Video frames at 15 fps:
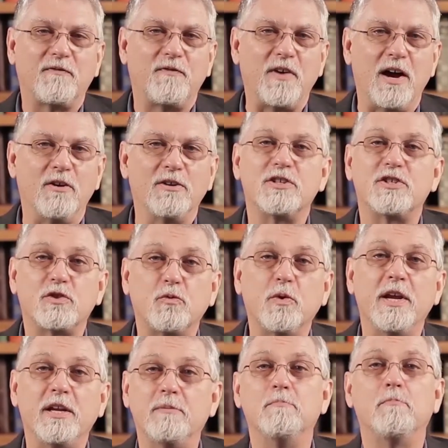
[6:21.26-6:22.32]
to found
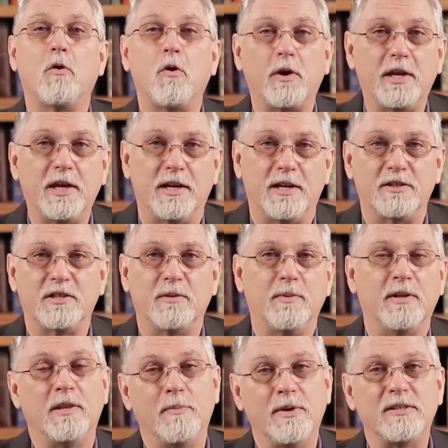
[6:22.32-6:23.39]

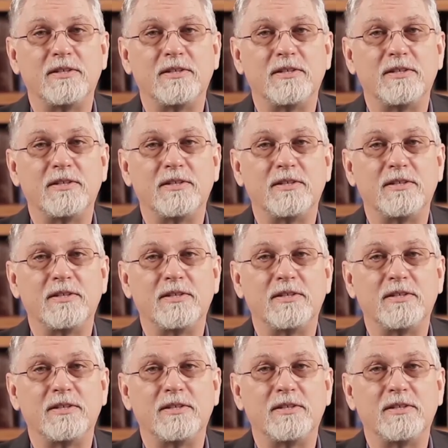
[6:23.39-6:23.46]
Swedenborgianism in the